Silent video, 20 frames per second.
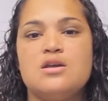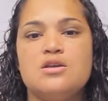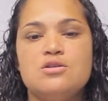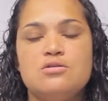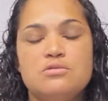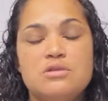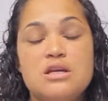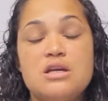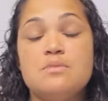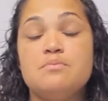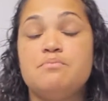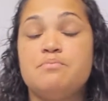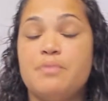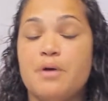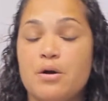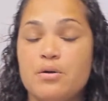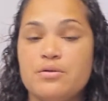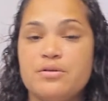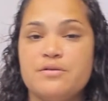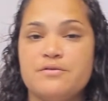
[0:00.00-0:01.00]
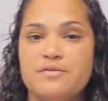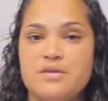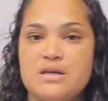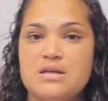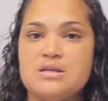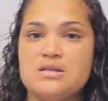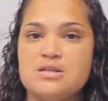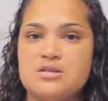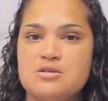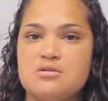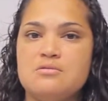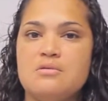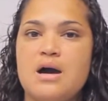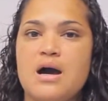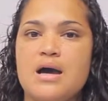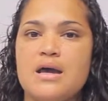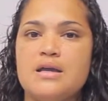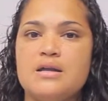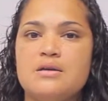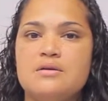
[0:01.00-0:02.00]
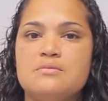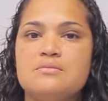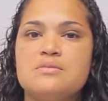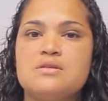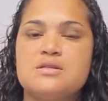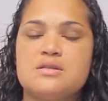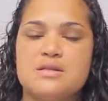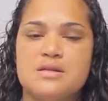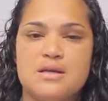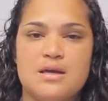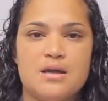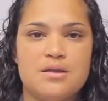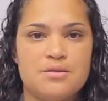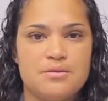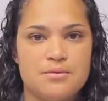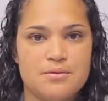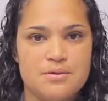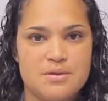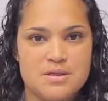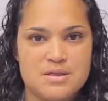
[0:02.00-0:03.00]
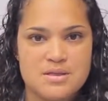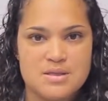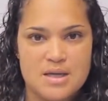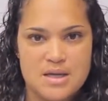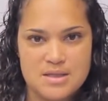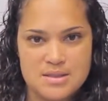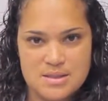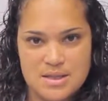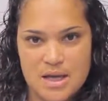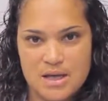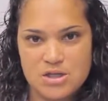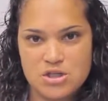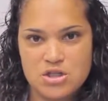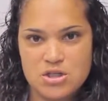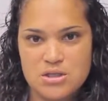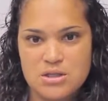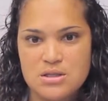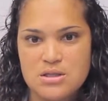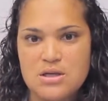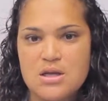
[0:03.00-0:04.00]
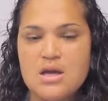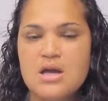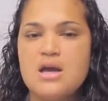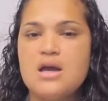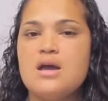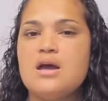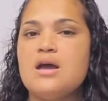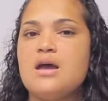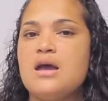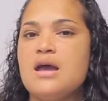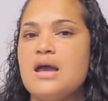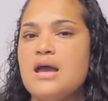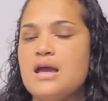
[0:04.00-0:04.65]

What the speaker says: You'll need both of these two items to get through this dissection,